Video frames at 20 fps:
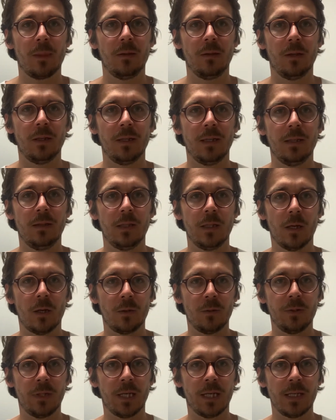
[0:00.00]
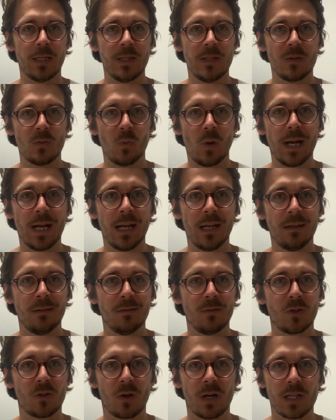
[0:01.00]
Yeah, in the old days
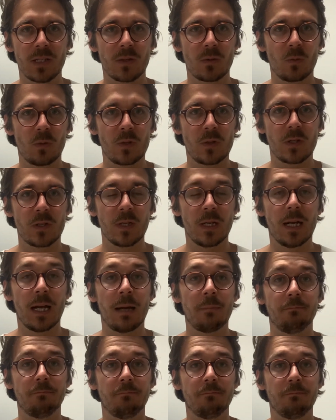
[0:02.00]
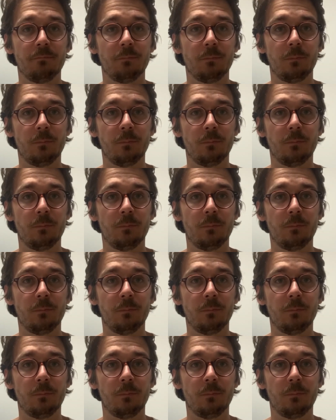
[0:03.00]
when trusts were set up